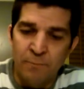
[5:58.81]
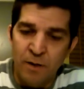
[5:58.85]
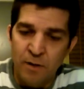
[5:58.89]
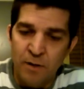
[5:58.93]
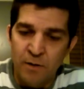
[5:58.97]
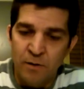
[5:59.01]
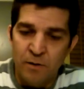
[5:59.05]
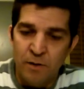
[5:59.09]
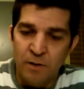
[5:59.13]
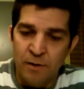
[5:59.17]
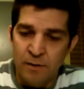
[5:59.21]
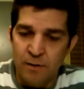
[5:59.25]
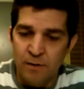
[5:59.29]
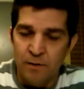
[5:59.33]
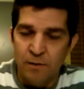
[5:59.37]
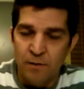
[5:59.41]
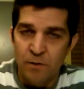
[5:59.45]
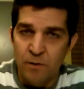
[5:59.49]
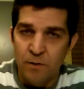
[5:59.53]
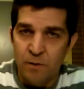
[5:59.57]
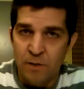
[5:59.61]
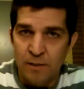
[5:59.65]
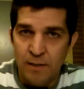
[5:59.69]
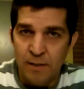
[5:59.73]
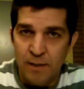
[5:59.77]
but you
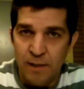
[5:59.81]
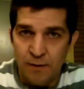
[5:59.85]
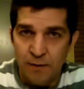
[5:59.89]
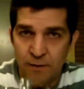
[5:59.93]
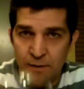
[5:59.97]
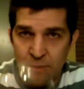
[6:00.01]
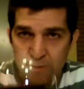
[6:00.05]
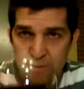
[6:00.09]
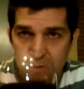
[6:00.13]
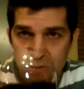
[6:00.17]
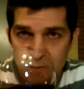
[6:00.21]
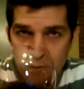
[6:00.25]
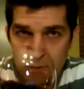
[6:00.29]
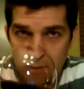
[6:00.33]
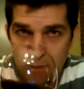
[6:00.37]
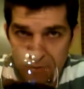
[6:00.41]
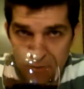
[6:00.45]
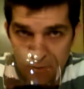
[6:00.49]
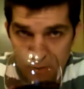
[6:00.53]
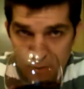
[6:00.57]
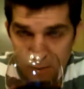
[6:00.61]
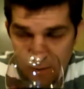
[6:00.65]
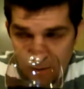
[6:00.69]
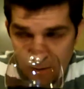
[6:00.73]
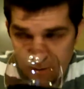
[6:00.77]
can tell
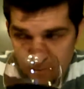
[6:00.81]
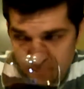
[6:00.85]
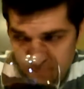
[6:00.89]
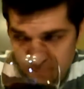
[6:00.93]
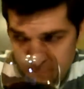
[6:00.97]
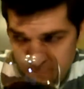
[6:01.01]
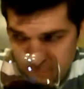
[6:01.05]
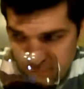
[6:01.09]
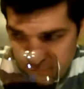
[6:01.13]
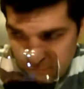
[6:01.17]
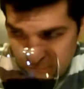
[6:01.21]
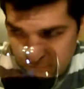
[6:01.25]
it's there.